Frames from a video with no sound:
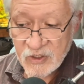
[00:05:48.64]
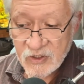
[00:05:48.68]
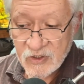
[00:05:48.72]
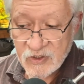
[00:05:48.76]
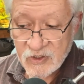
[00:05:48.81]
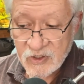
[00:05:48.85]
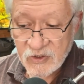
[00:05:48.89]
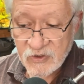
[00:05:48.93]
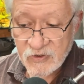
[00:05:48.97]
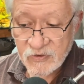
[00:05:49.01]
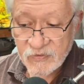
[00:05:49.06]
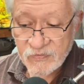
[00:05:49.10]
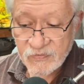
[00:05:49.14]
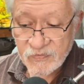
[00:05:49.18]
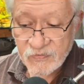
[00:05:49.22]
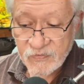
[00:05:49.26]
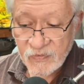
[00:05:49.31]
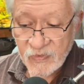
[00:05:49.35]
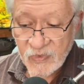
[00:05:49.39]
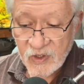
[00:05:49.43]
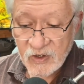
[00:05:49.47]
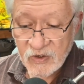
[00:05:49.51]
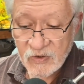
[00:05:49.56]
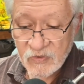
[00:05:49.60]
So
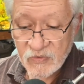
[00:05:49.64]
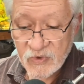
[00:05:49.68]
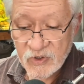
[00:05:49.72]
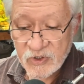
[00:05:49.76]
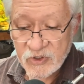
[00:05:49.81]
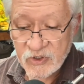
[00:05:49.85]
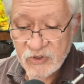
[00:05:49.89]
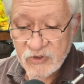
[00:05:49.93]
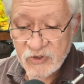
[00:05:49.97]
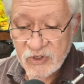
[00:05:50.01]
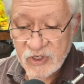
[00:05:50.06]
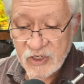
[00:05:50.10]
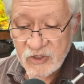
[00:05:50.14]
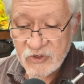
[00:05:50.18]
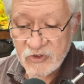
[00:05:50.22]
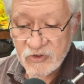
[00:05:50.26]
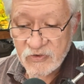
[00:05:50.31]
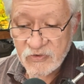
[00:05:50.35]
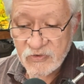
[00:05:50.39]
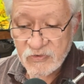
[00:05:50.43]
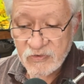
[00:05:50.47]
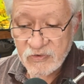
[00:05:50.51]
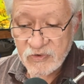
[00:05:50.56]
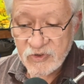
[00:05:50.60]
what you need
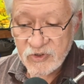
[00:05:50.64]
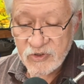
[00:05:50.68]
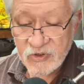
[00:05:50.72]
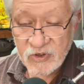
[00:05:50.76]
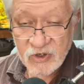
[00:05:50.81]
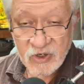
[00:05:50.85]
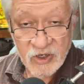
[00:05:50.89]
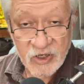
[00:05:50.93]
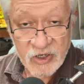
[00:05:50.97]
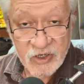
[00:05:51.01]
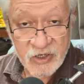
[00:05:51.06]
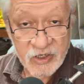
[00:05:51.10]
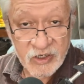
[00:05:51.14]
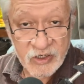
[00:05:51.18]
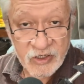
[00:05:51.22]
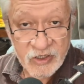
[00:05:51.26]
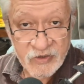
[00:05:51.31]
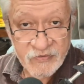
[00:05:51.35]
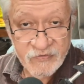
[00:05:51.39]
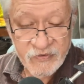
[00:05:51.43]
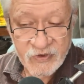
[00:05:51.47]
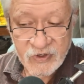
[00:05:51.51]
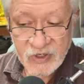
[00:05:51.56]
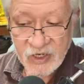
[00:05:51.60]
to learn,
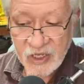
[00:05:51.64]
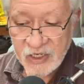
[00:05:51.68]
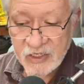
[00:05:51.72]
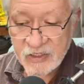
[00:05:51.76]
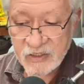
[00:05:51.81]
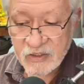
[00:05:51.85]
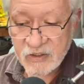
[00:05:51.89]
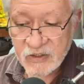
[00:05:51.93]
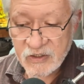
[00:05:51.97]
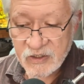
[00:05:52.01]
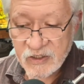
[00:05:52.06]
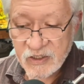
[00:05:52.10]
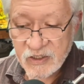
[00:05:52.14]
if you like,